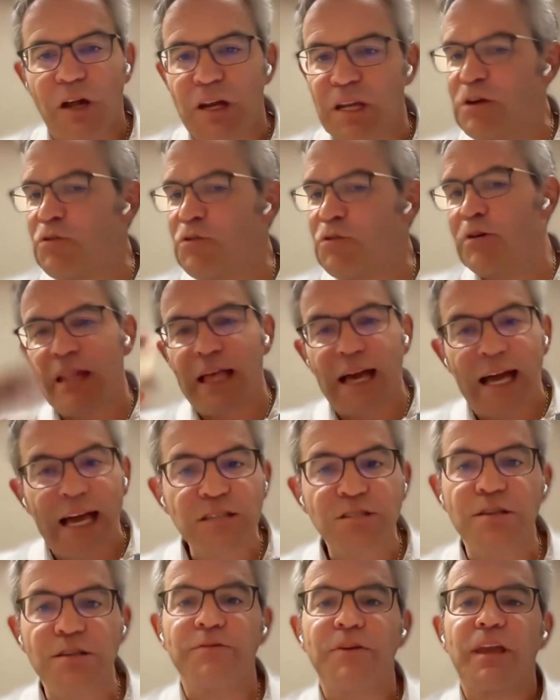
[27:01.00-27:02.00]
a new
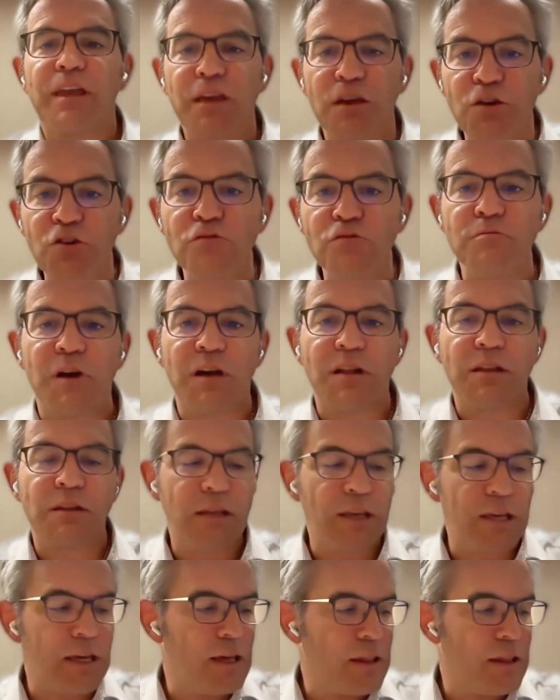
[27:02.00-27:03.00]
class of human,
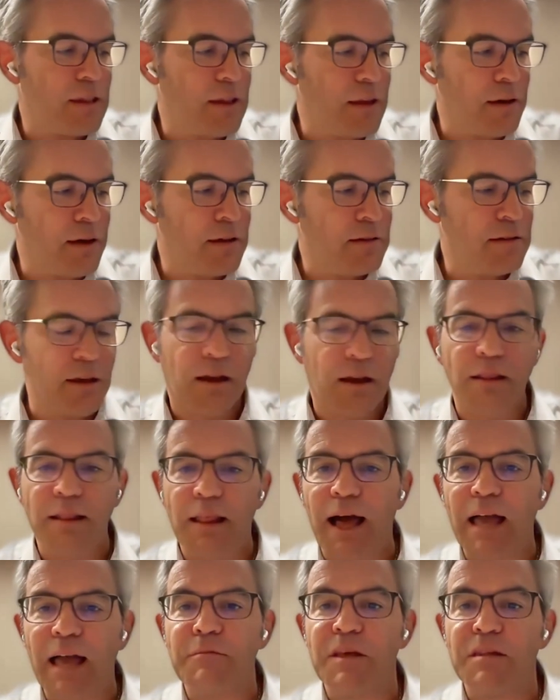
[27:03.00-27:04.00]
the
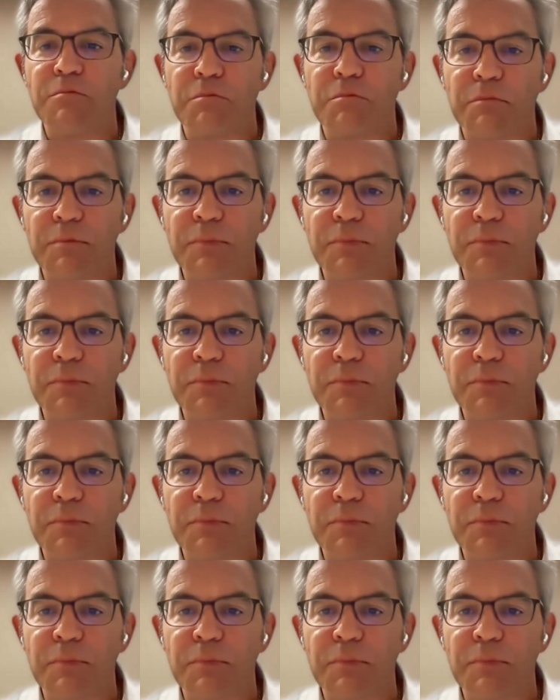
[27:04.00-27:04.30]
climate